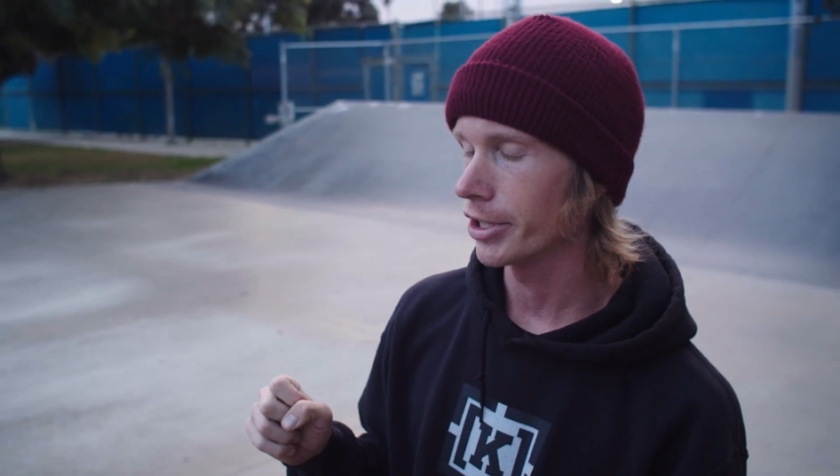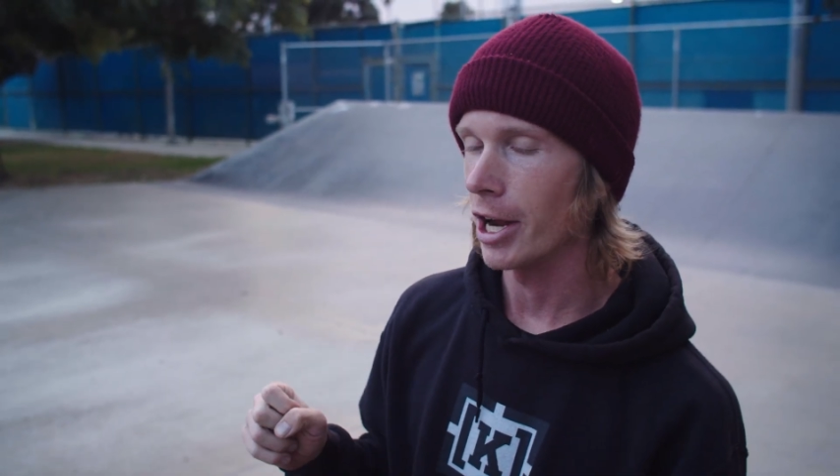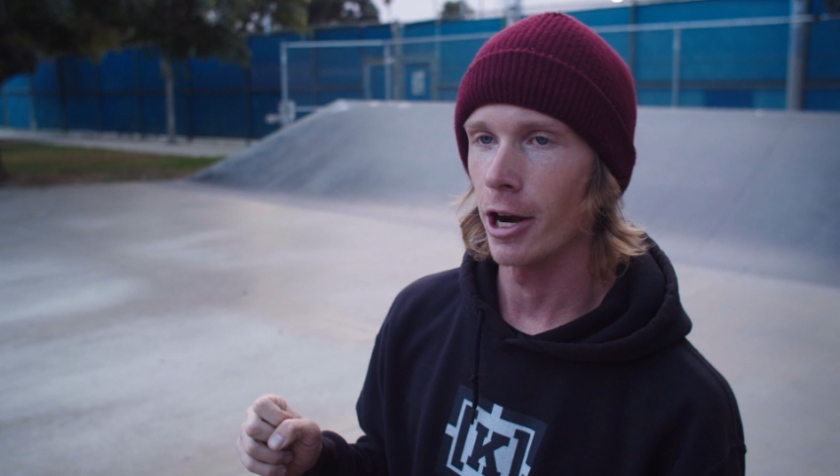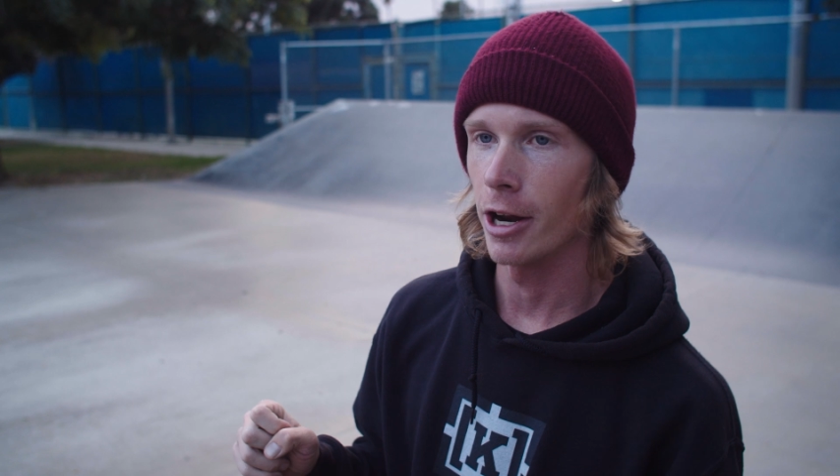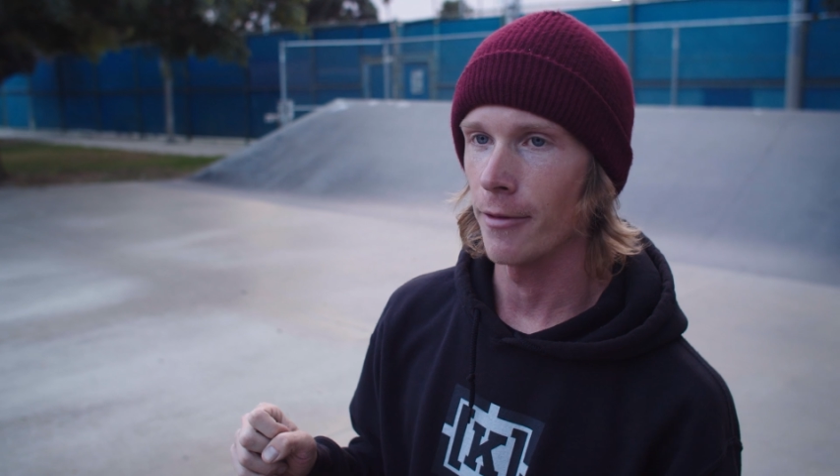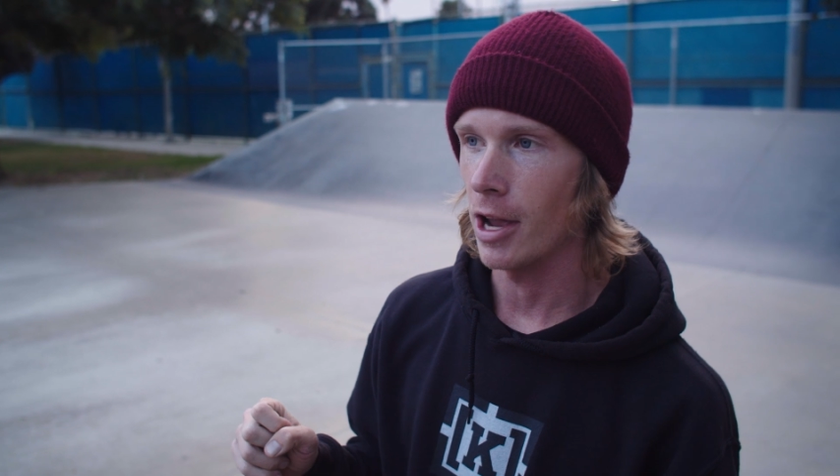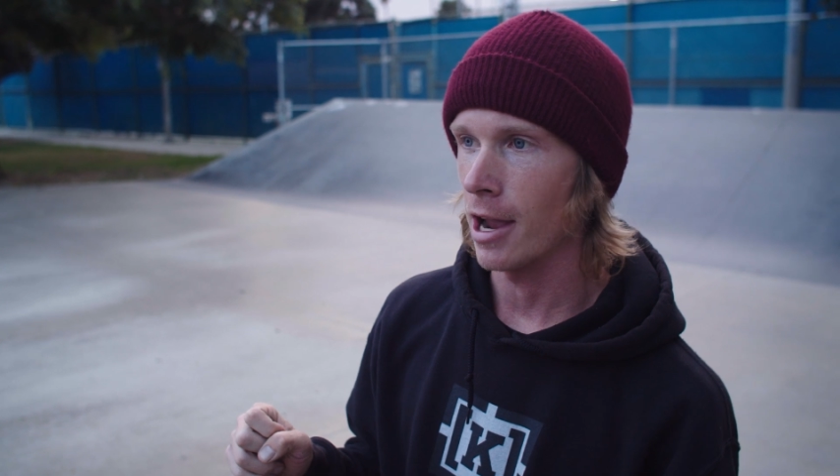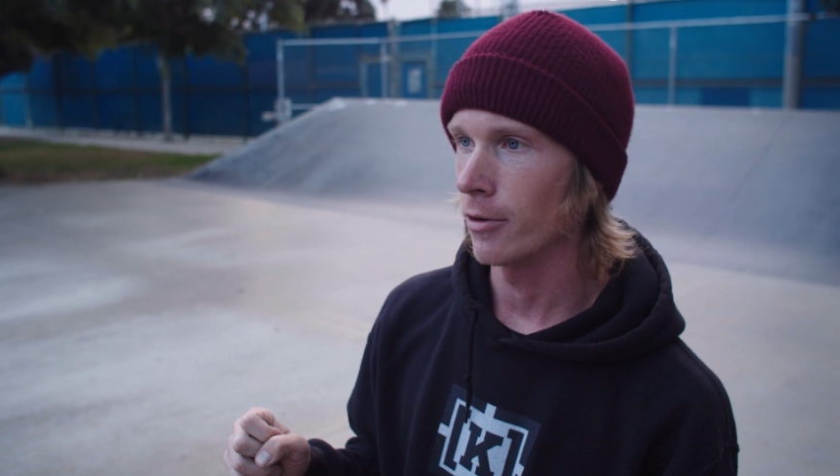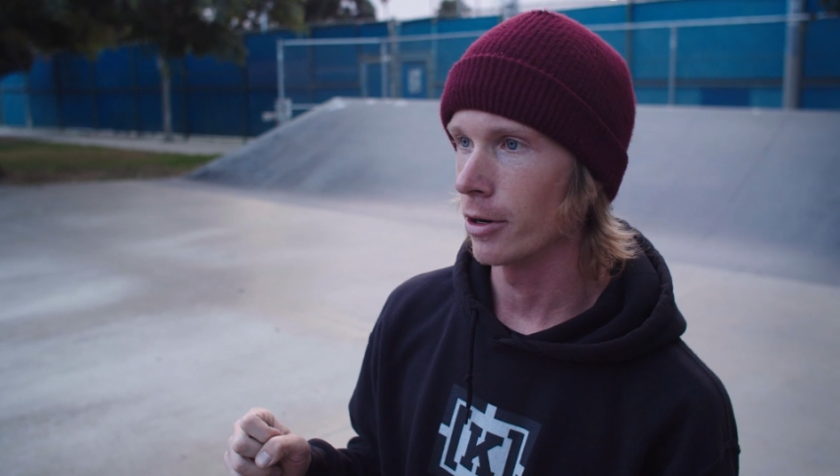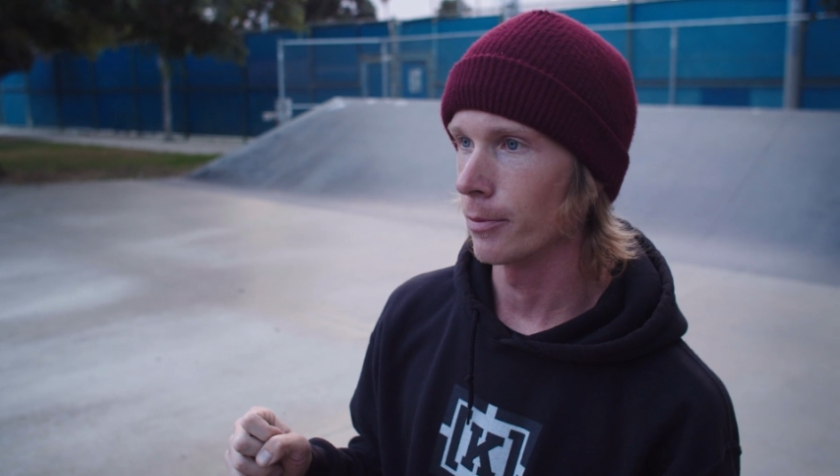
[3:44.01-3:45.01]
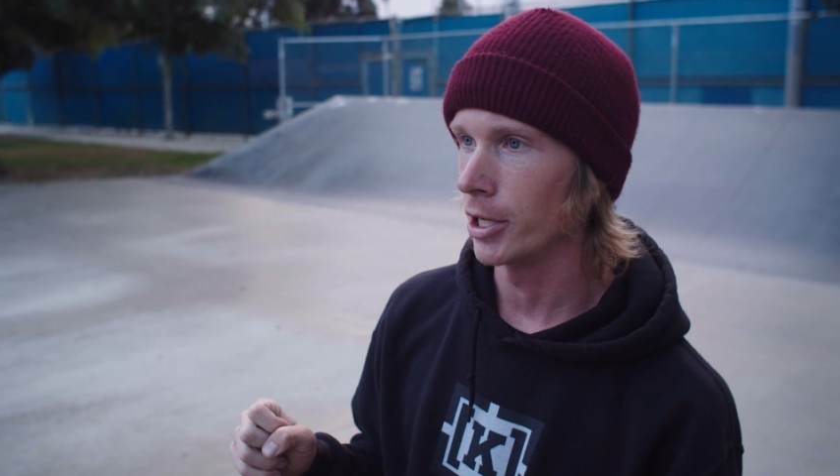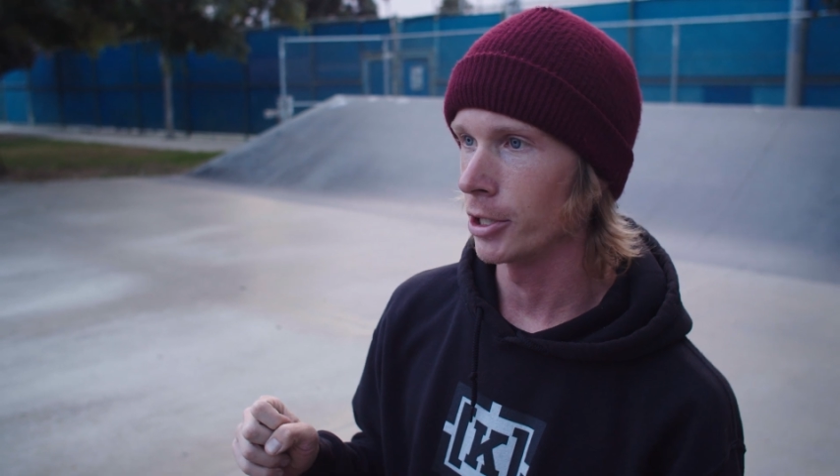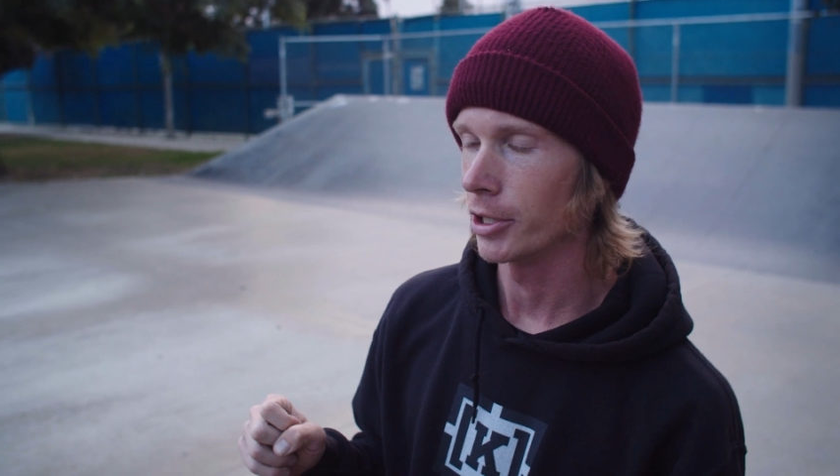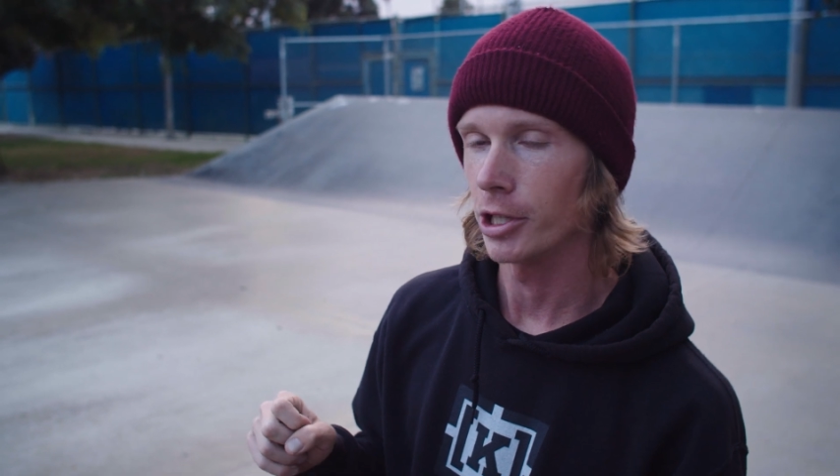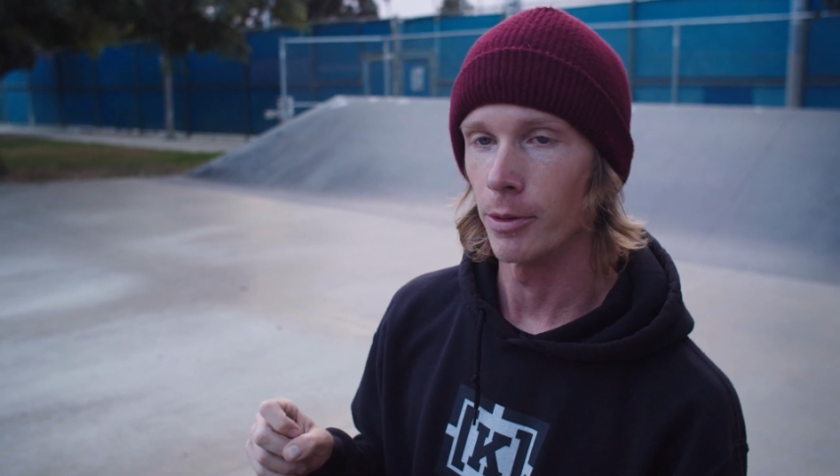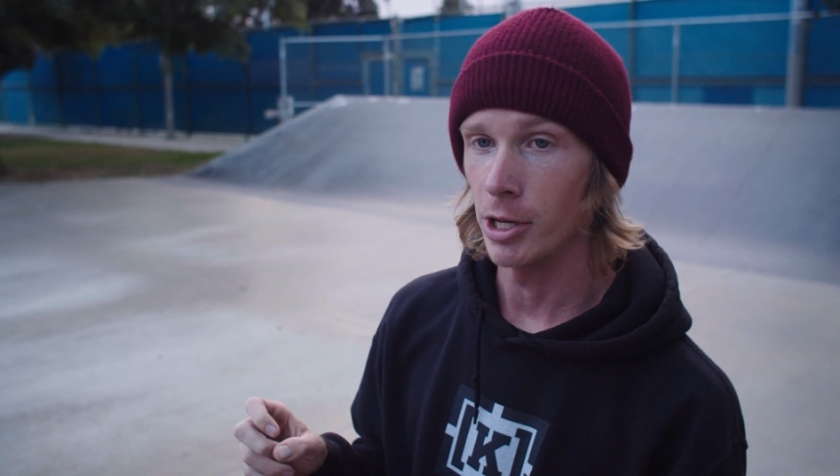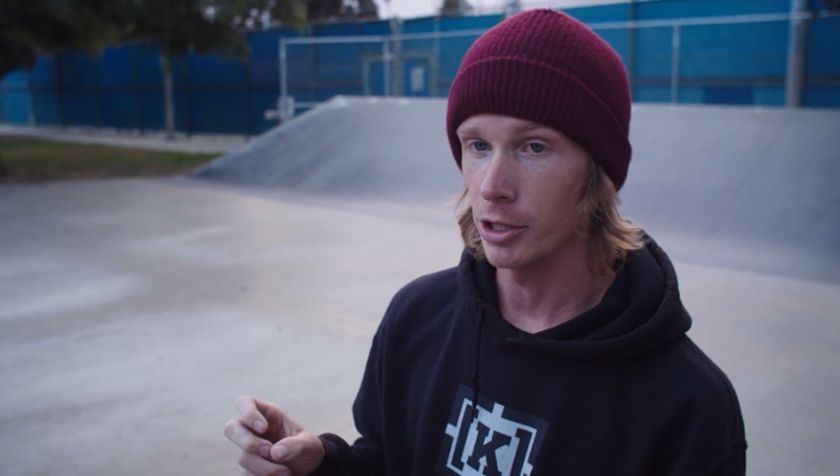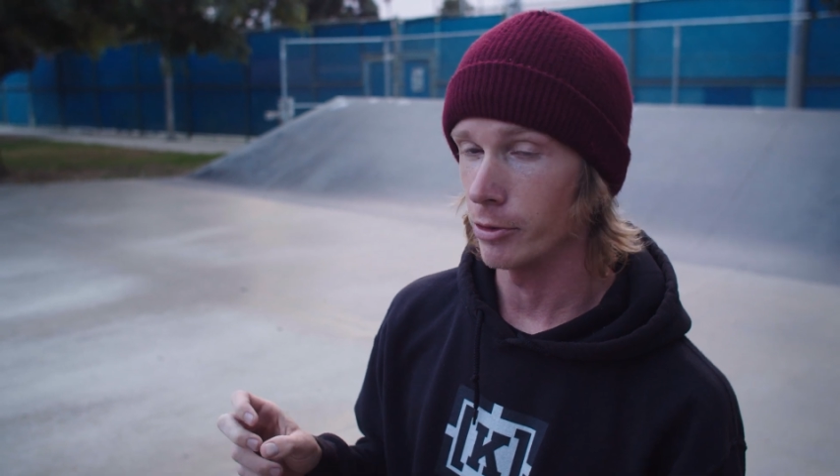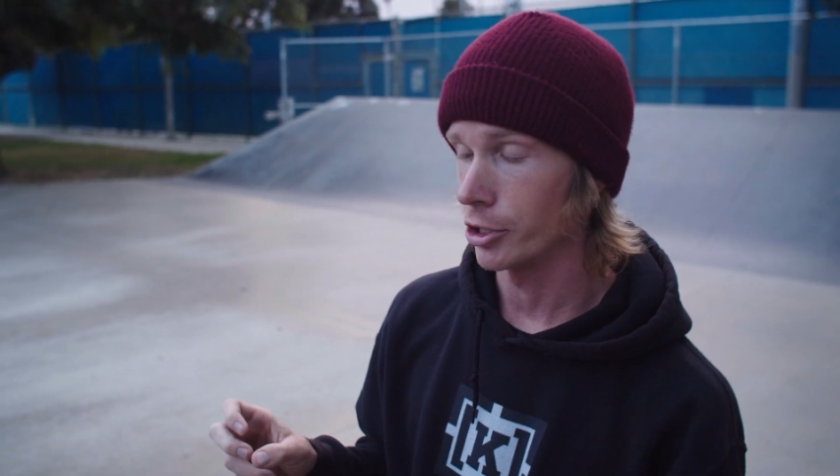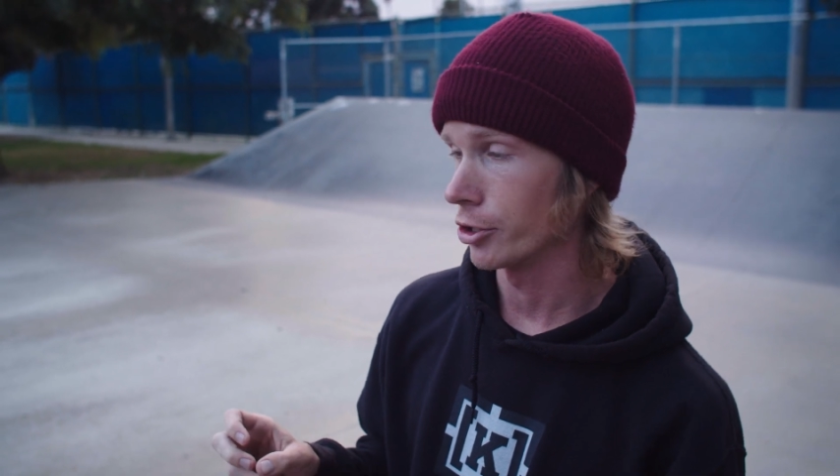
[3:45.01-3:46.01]
scared I've ever been to
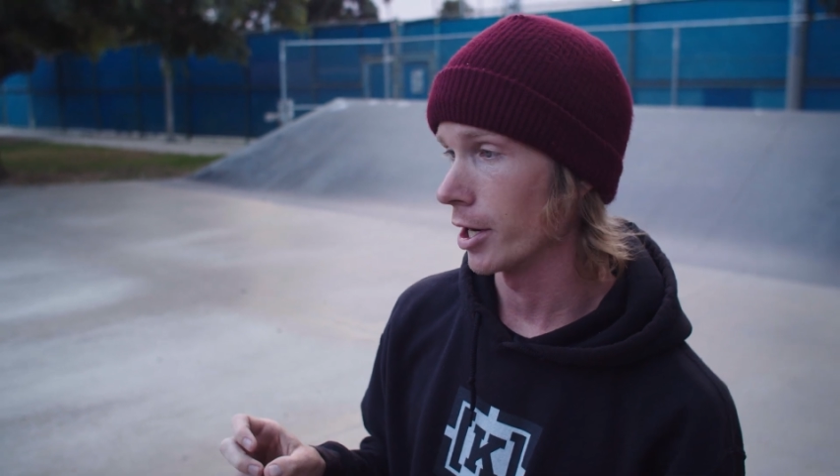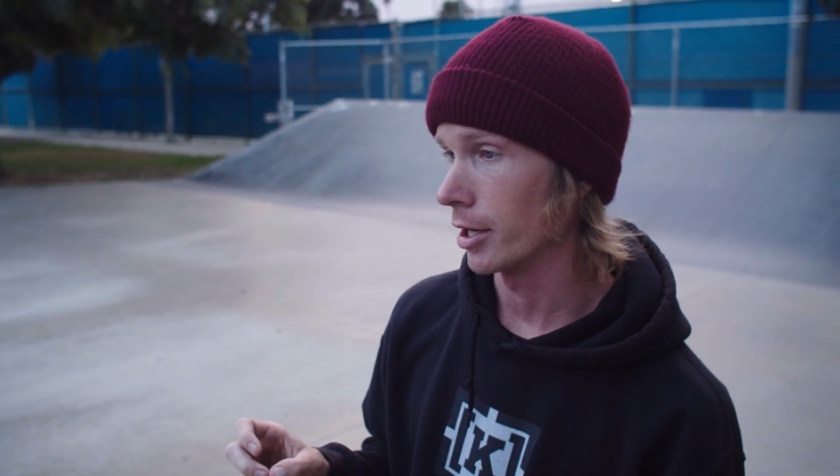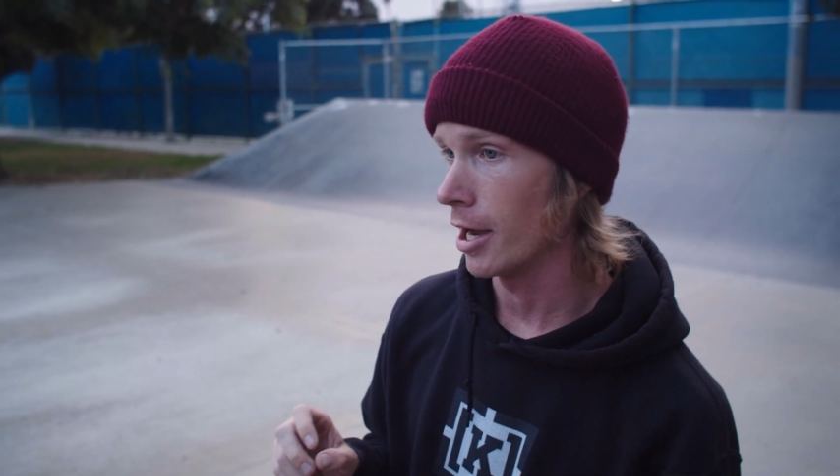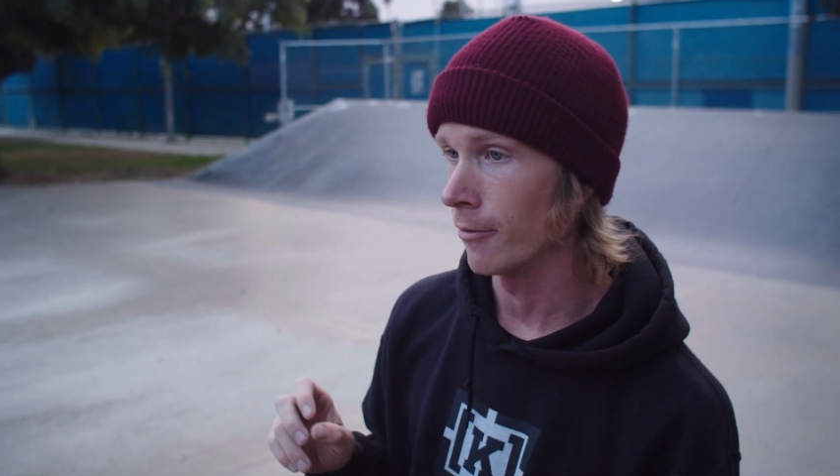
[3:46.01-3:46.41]
commit to a trick